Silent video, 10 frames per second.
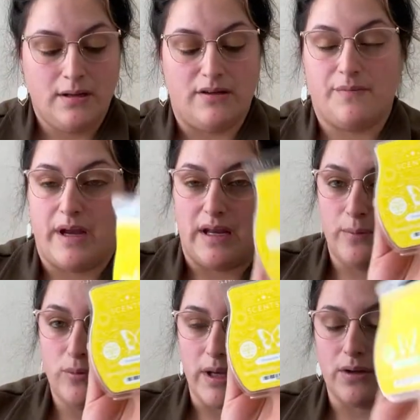is
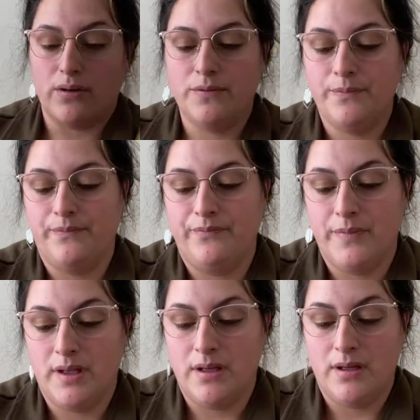Pineapple Mango,
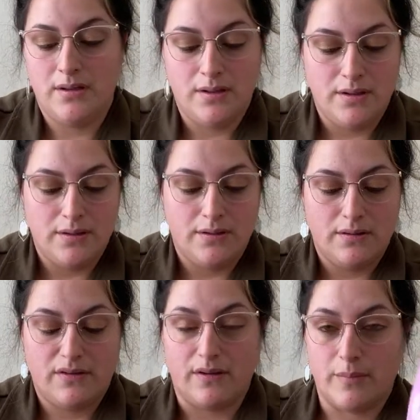
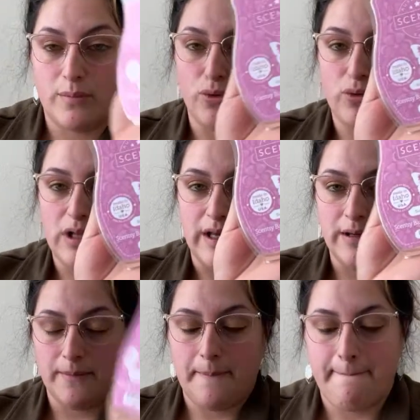Summer Moonlight,